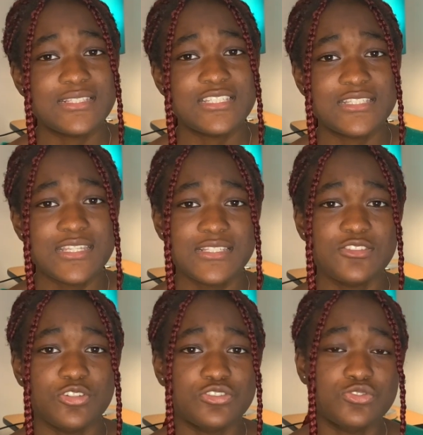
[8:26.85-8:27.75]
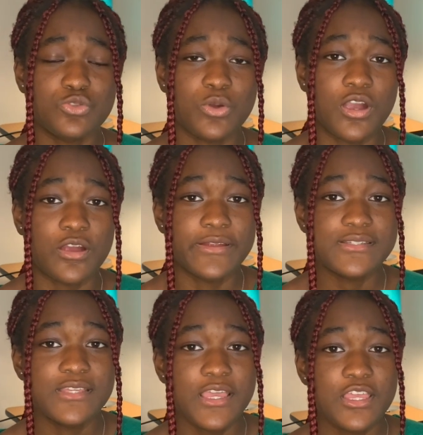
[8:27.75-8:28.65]
She says it's not so
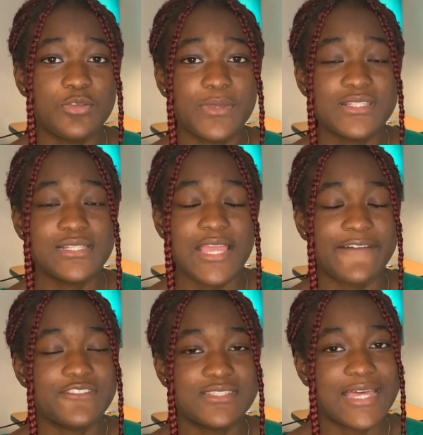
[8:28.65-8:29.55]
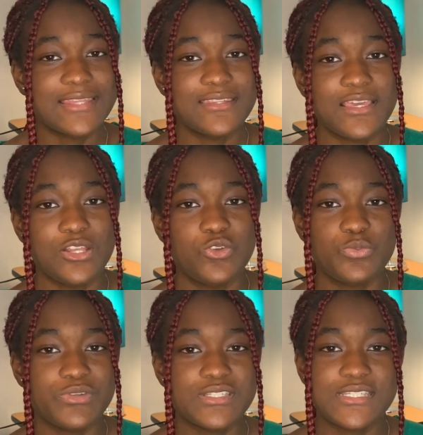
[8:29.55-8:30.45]
hard. You basically have to stand there, look
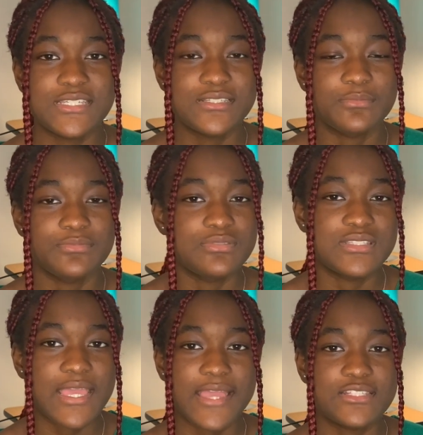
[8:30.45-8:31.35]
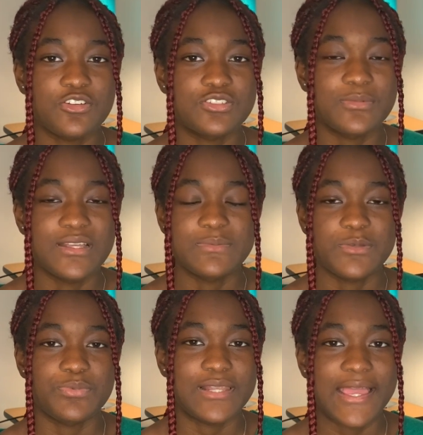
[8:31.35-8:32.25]
pretty, say hi to customers,
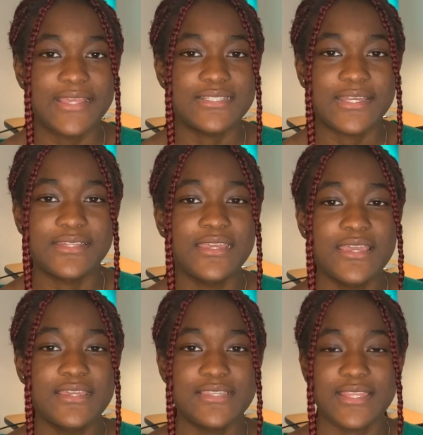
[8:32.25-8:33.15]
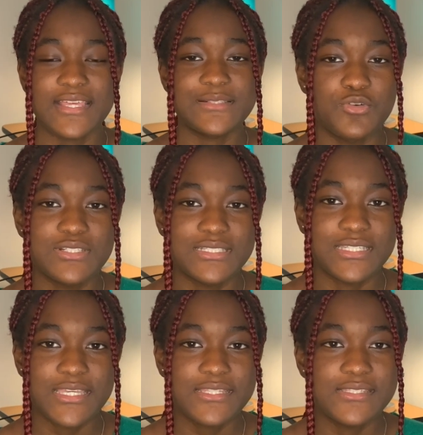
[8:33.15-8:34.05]
be polite, and yeah, that's mostly
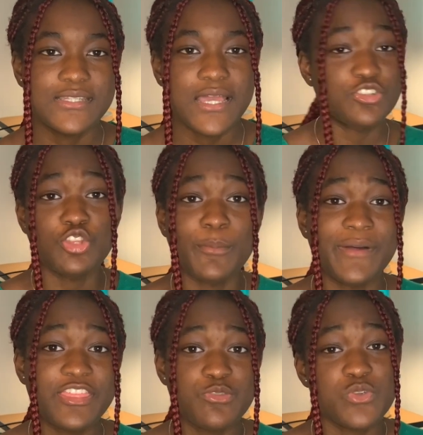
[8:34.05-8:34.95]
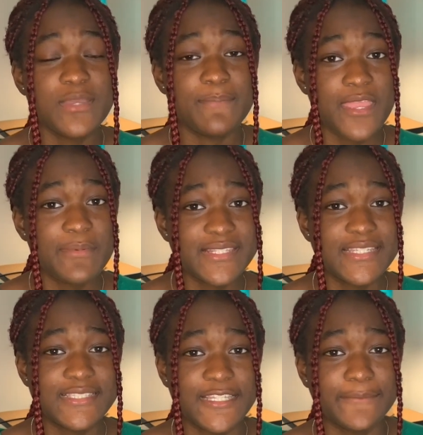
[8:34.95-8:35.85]
it. Number 3,
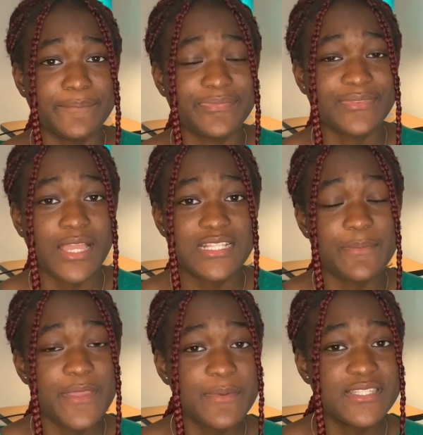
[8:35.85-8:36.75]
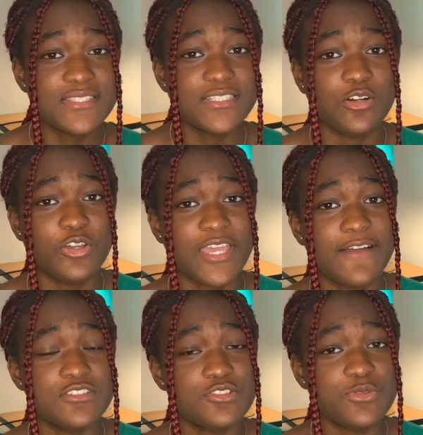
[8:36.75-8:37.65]
babysitting. As a babysitter, all you
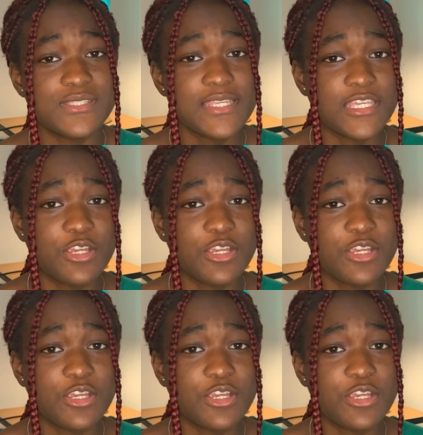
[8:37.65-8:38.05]
have to do is take care